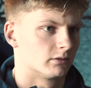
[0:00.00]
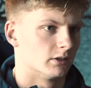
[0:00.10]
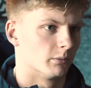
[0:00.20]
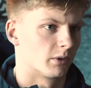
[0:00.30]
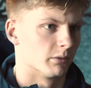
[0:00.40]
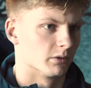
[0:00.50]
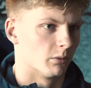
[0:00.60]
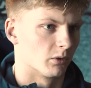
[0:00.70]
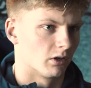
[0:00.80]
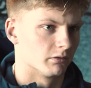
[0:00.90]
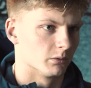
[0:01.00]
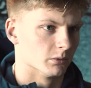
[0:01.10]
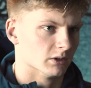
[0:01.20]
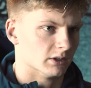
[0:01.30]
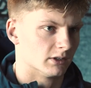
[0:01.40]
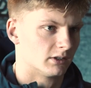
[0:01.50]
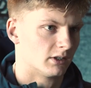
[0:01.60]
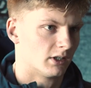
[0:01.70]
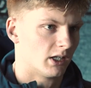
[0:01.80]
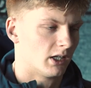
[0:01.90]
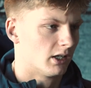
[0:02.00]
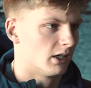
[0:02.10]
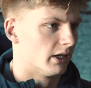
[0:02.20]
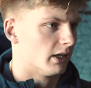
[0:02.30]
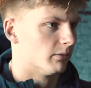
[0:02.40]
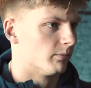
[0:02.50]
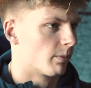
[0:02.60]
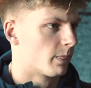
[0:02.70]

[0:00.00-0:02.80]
becomes a lot more comfortable, and